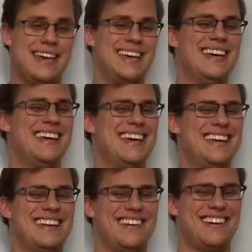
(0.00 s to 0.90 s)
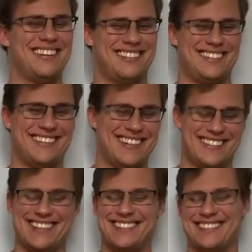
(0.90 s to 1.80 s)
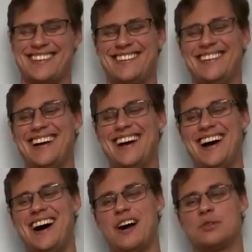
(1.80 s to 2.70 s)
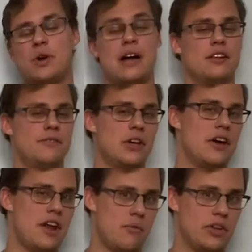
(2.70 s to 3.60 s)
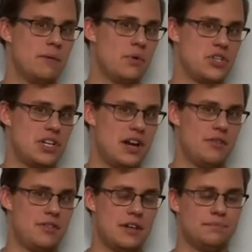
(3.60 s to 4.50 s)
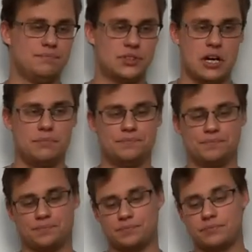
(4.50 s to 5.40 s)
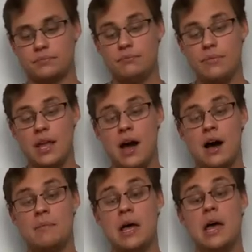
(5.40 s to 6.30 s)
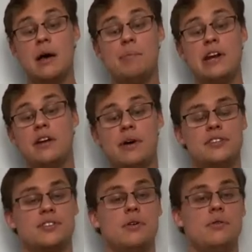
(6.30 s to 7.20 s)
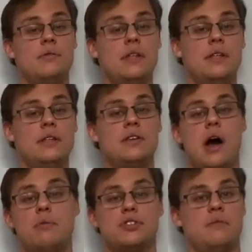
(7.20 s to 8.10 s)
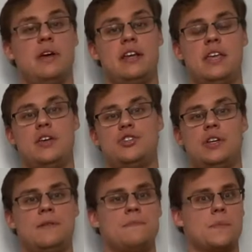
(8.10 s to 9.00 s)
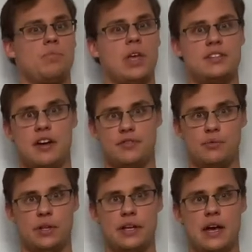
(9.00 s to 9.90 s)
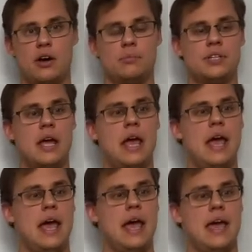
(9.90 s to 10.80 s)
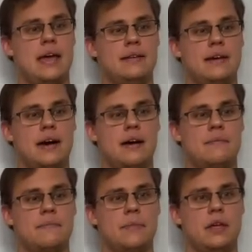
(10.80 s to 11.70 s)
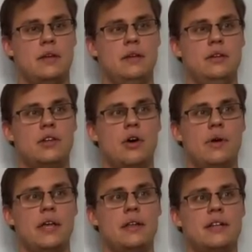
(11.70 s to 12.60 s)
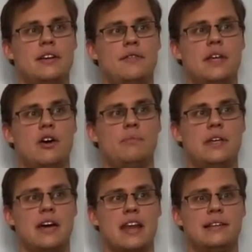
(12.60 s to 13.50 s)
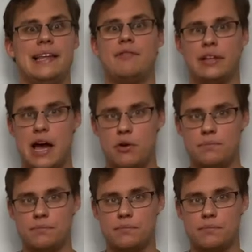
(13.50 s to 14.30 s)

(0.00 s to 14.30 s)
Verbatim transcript: in all seriousness, so um, so I love you, hon. I really appreciate everything. So, um, but anyway, so, you know, I was on medication. It definitely really helped. And, um, you know, it, it definitely helped me kind of level out